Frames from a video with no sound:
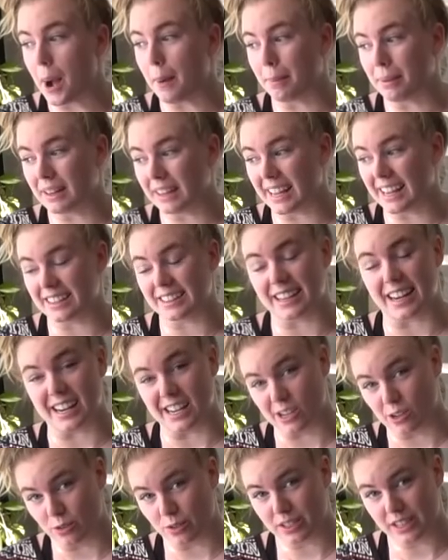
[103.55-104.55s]
a plant that I
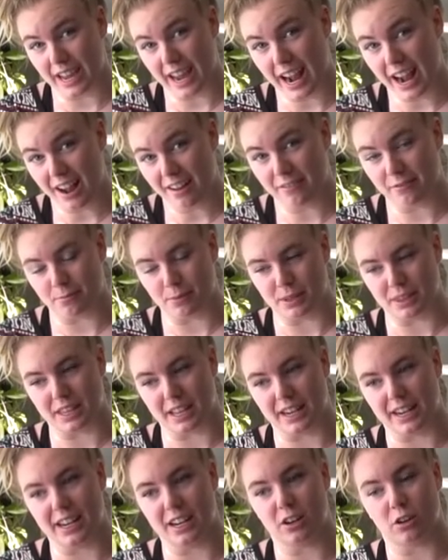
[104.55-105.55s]
used to have, but
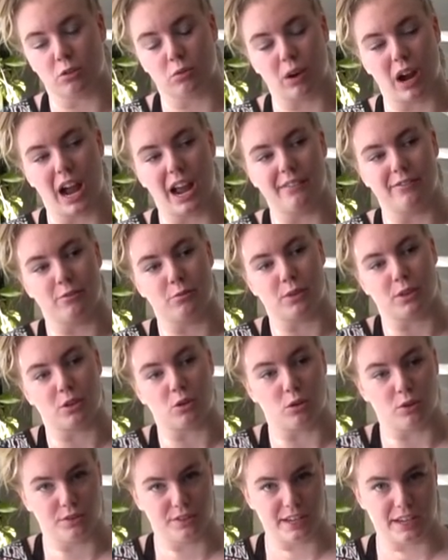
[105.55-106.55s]
then it arrived with
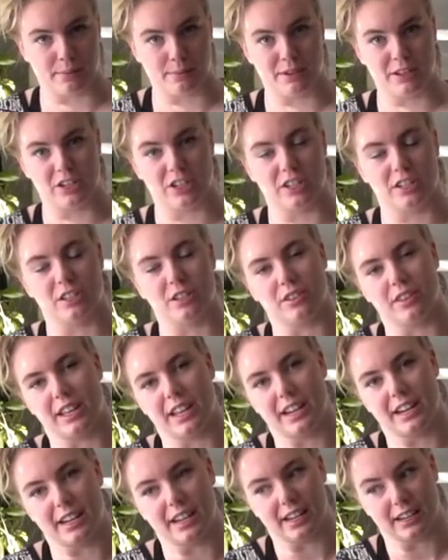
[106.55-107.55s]
cold damage and so
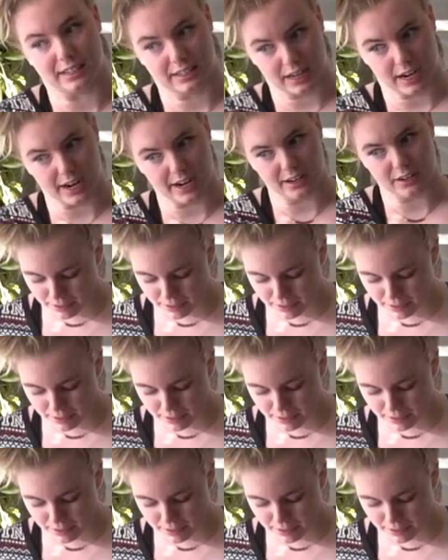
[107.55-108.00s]
then it died.